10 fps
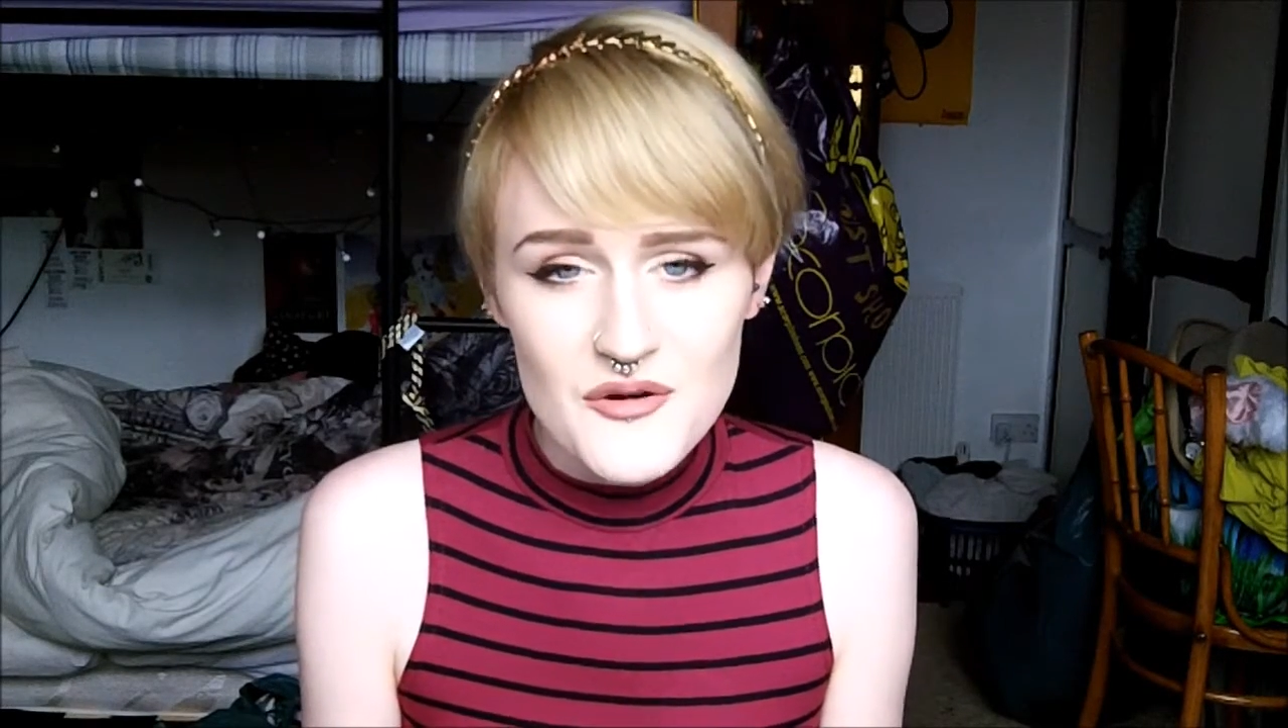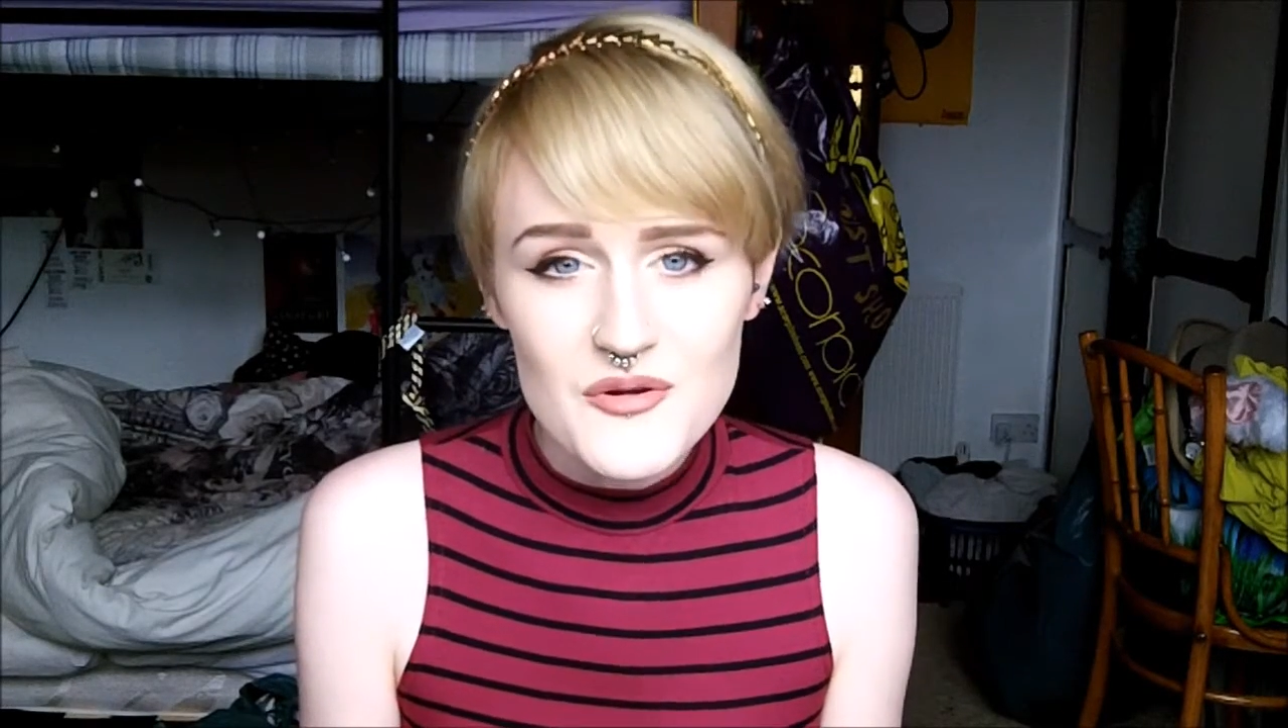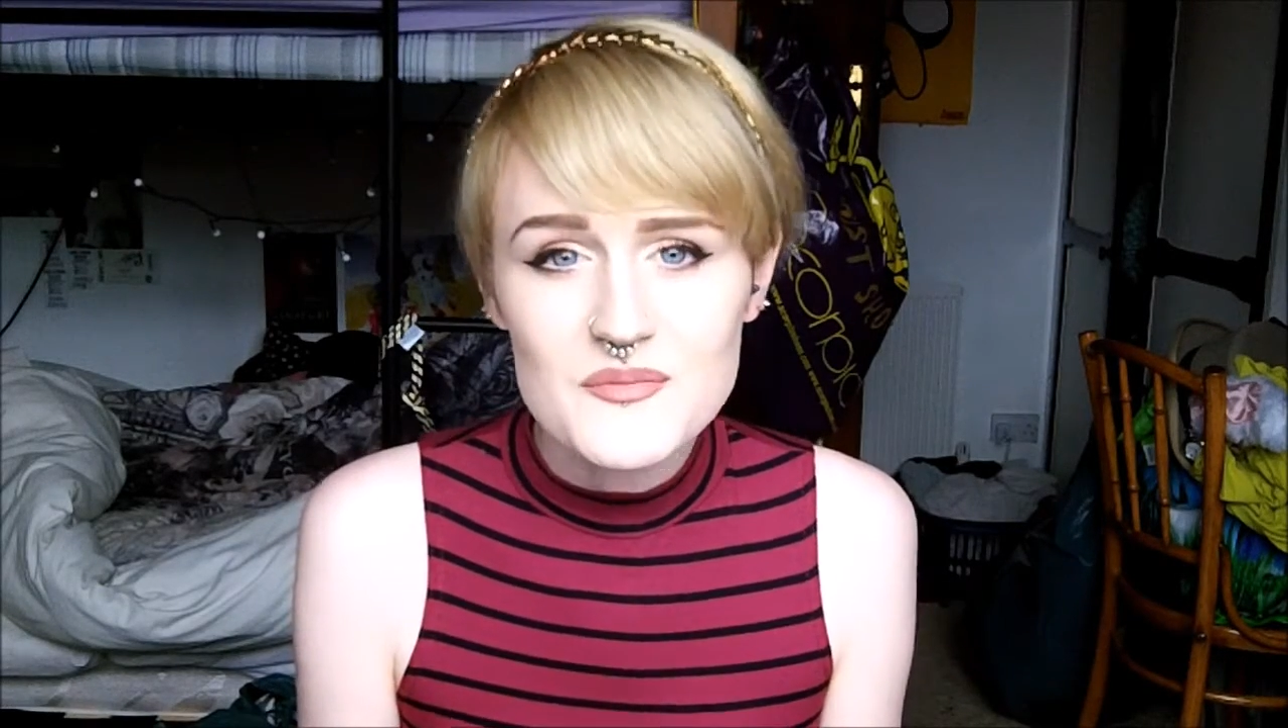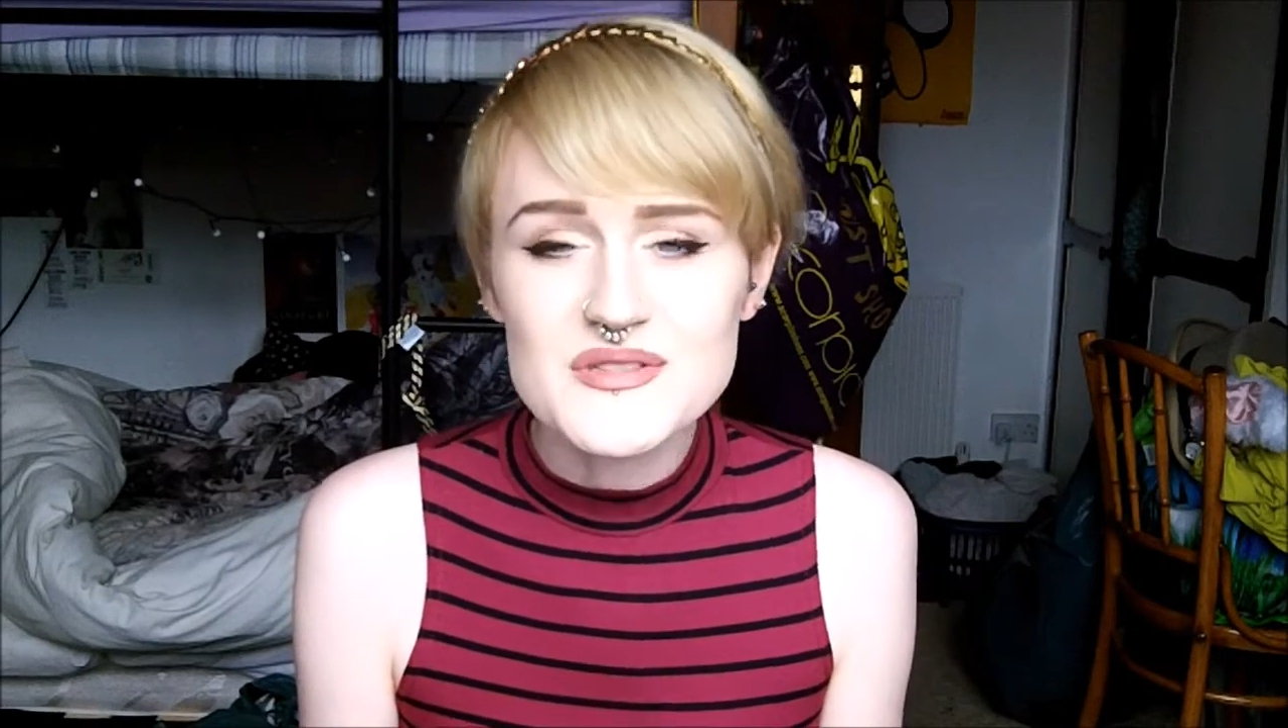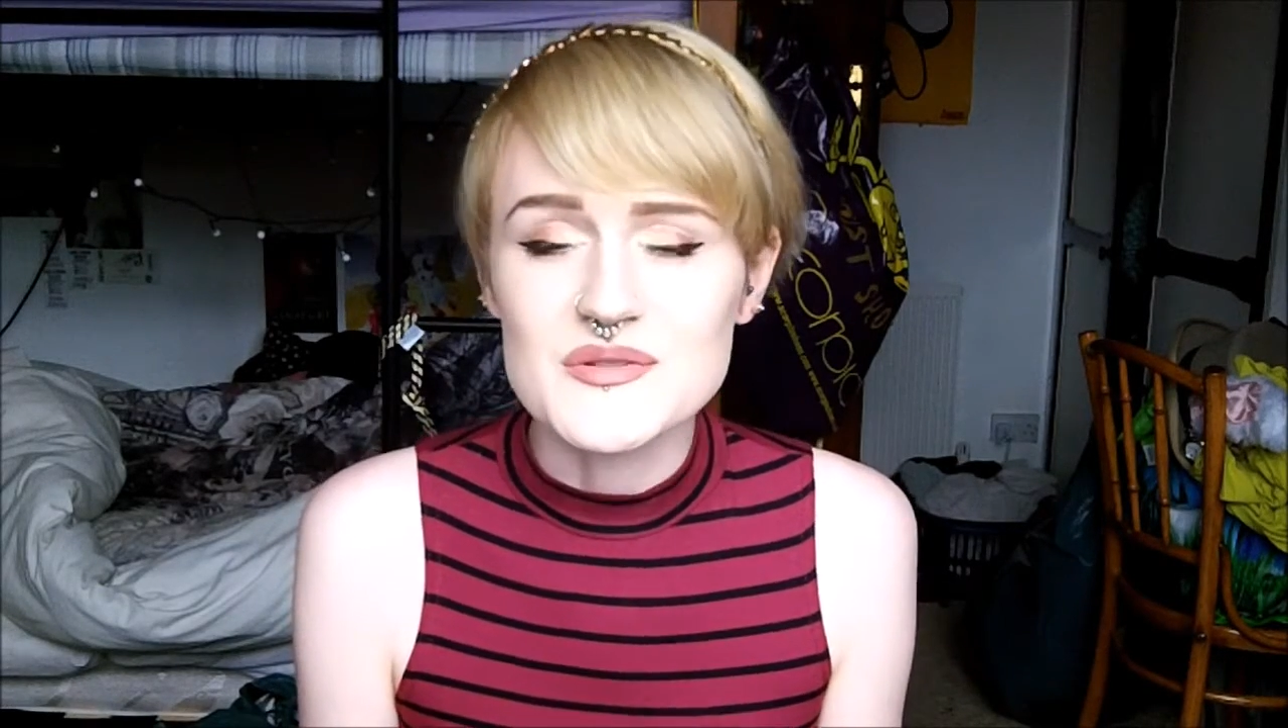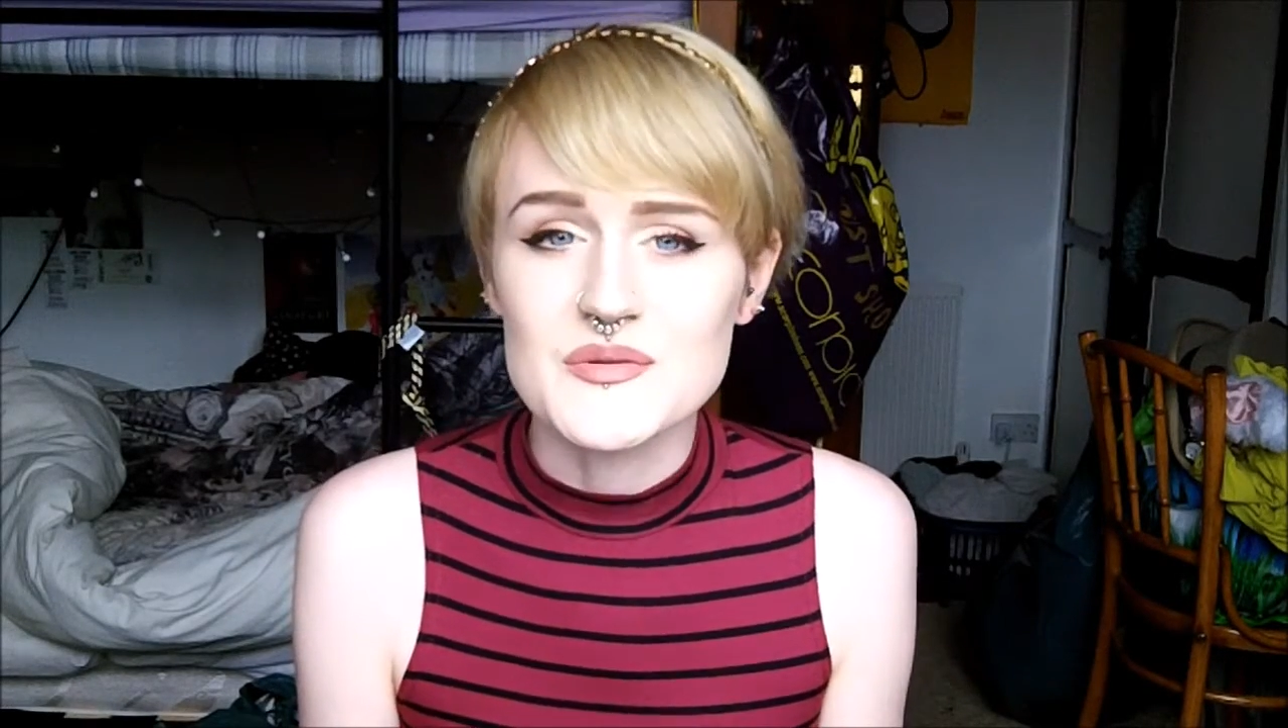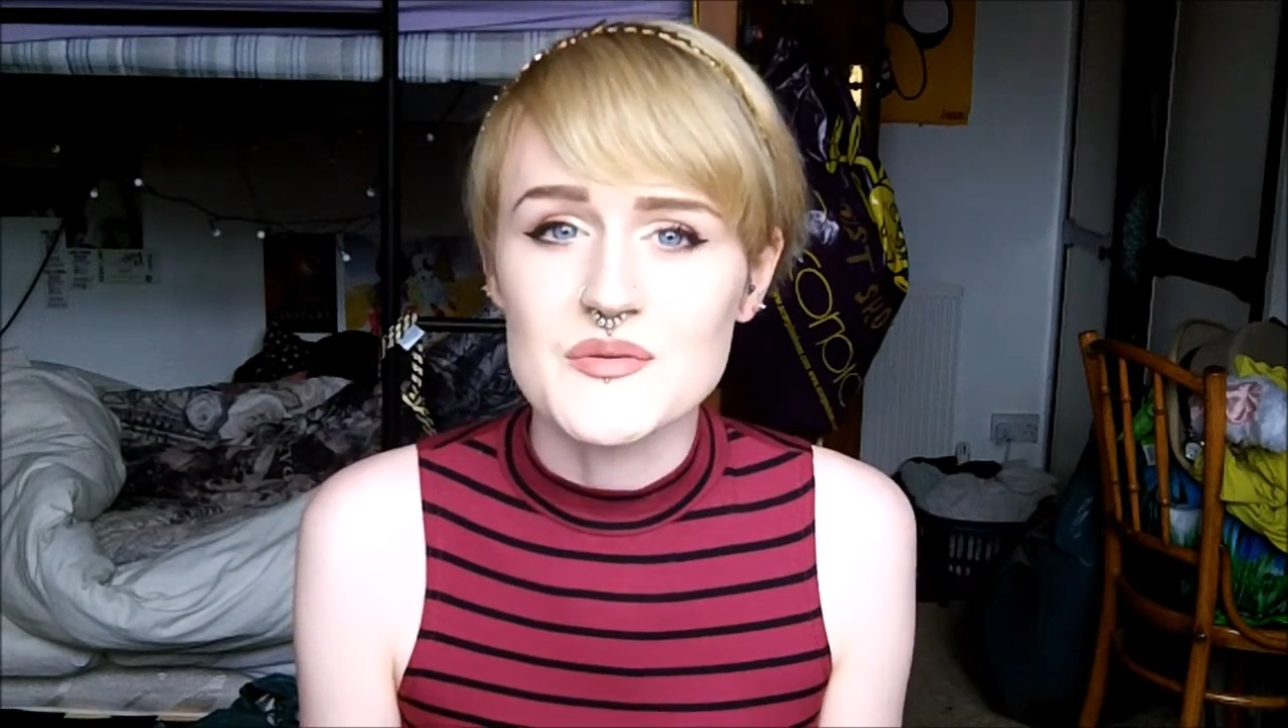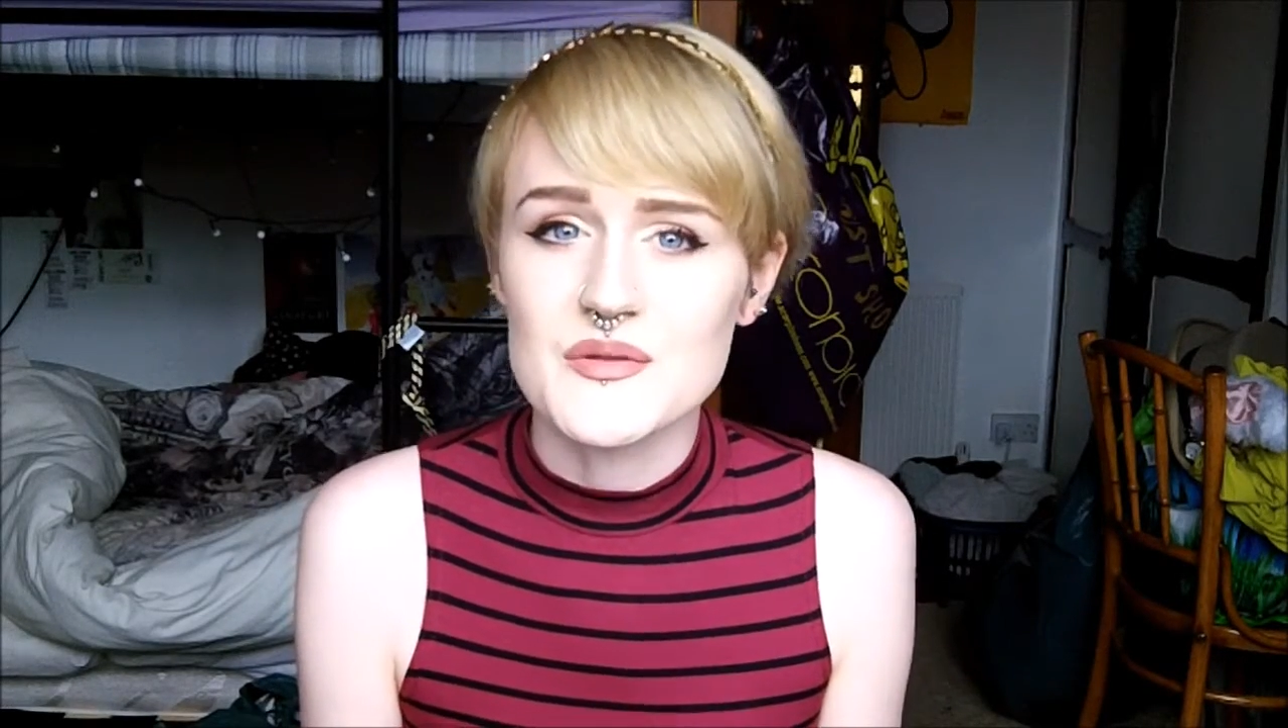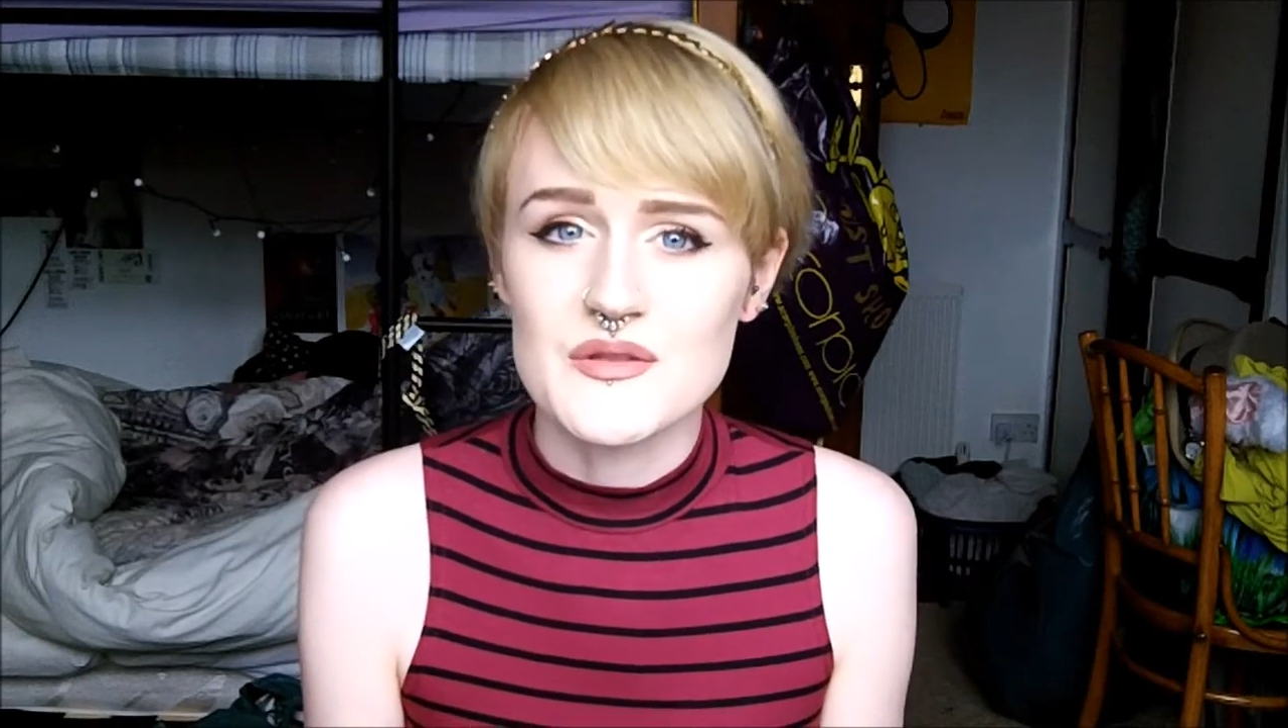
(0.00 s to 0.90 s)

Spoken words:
room, so